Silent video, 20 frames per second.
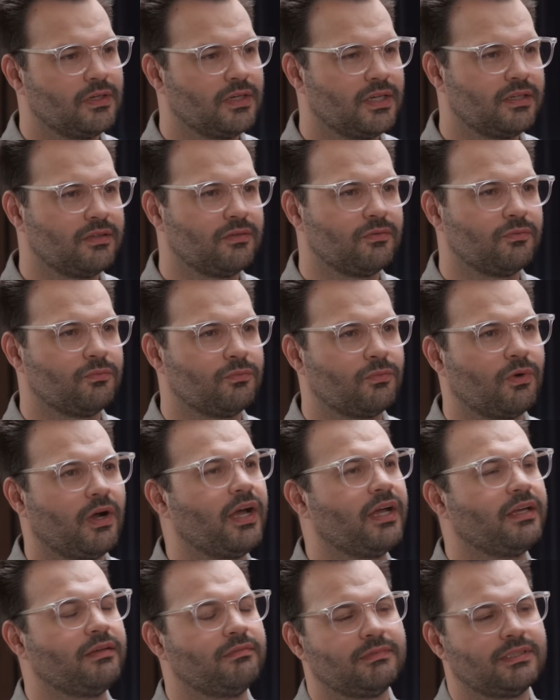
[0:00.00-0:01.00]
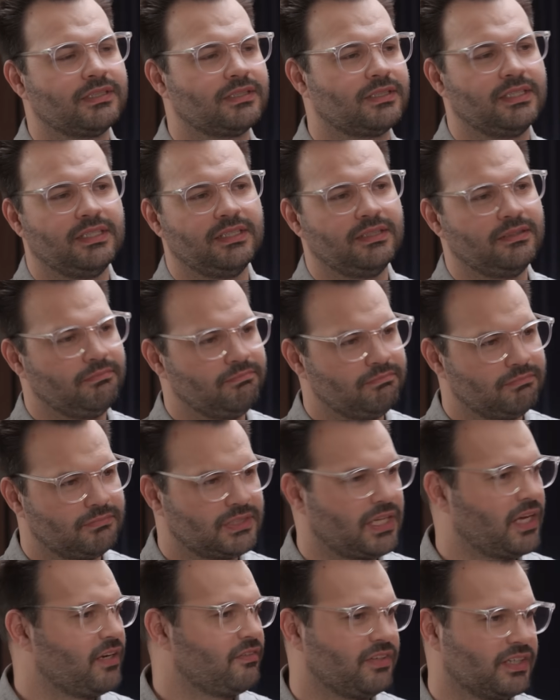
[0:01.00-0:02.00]
And why does the
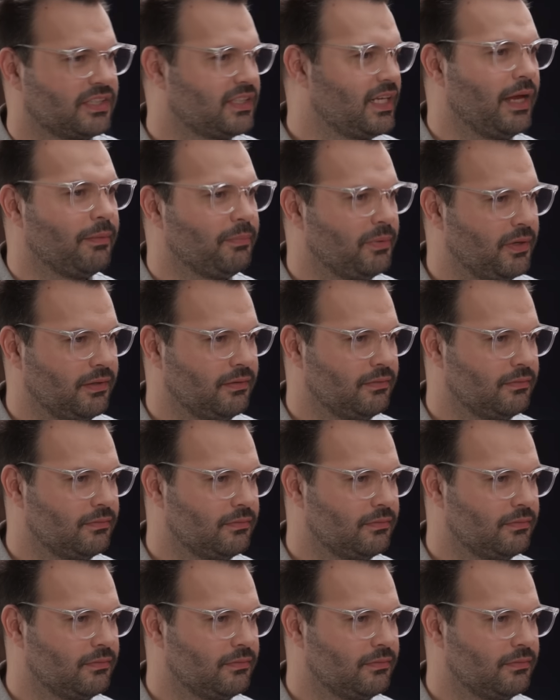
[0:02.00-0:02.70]
side effects happen?